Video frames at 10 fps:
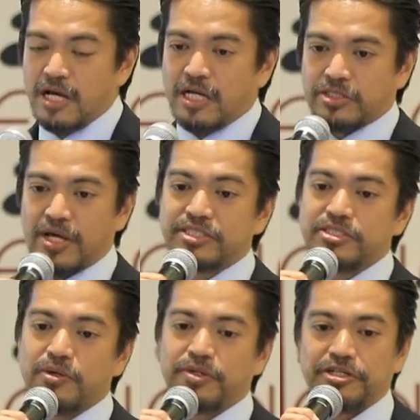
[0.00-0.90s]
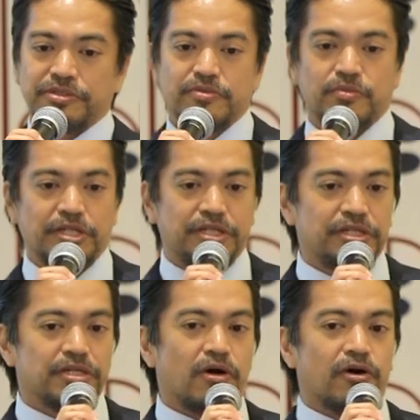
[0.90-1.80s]
So as noted,
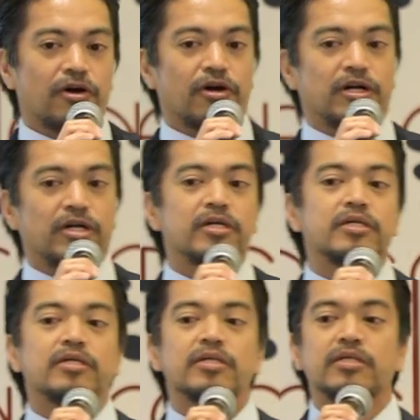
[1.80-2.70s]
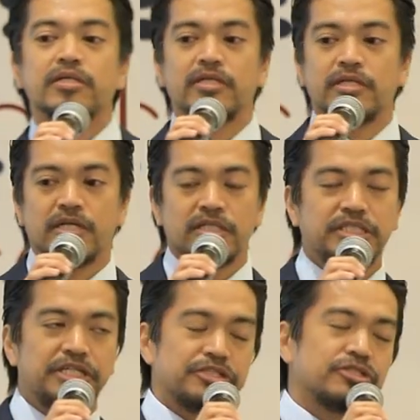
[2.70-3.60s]
we are
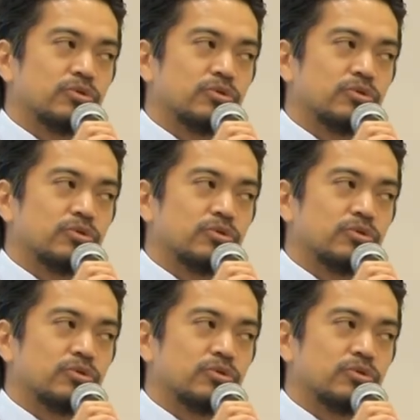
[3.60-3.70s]
geared